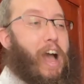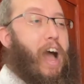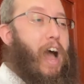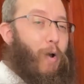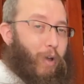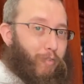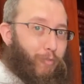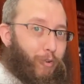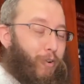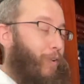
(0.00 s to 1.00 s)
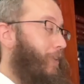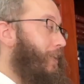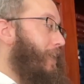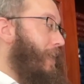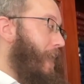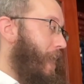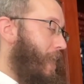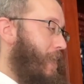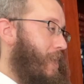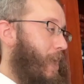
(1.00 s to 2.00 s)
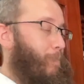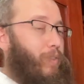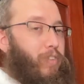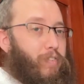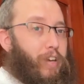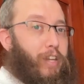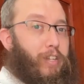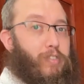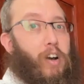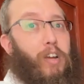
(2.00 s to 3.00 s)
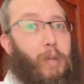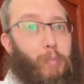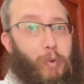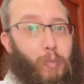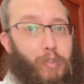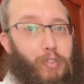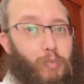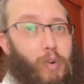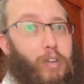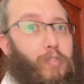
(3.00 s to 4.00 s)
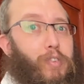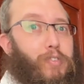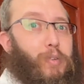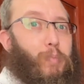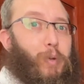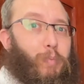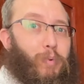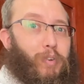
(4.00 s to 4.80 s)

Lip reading: However, he happened to have had his honeymoon with his wife in Siem Reap,